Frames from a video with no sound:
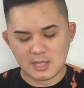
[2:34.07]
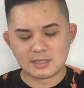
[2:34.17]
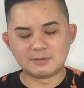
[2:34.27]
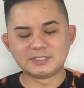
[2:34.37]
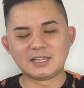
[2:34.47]

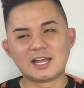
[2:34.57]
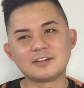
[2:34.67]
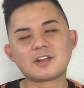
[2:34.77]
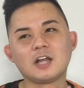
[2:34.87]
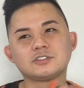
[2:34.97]
There was a lot
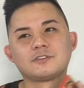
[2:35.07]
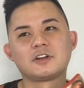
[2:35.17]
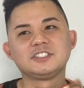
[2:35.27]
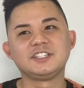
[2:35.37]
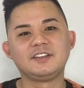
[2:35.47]
of
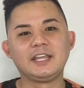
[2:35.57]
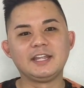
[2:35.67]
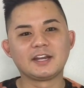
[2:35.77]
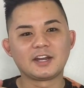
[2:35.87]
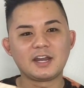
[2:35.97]
controversy
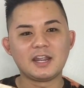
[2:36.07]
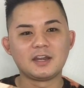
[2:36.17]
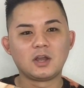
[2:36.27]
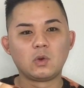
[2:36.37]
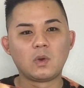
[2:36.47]
here in
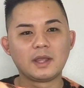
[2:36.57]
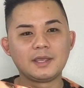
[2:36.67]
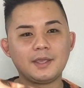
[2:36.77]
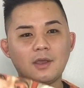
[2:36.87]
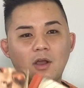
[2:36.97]

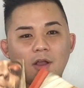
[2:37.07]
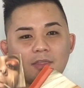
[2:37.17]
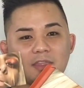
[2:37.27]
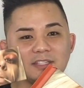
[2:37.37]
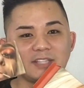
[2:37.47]
Hawaii
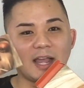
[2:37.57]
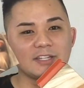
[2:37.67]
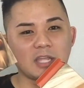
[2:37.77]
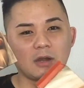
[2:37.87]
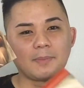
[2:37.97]
on this
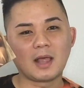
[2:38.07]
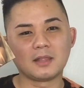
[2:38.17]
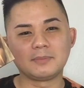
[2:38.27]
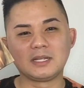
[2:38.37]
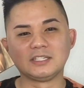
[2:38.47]
eyeshadow
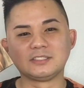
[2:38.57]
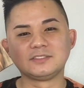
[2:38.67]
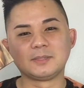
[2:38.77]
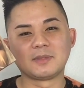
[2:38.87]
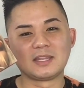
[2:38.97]
palette because of
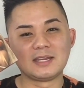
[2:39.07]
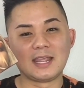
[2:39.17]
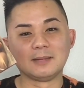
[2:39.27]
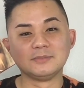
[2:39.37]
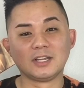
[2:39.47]
some of the
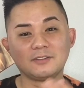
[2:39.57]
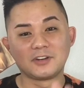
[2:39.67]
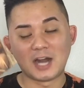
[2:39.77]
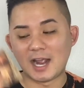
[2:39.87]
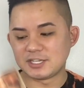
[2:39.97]
names of
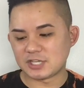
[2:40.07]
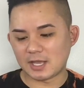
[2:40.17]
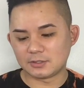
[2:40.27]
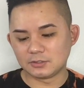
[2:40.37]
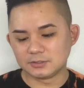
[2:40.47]
her
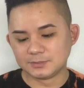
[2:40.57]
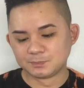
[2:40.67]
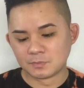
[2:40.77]
eyeshadows.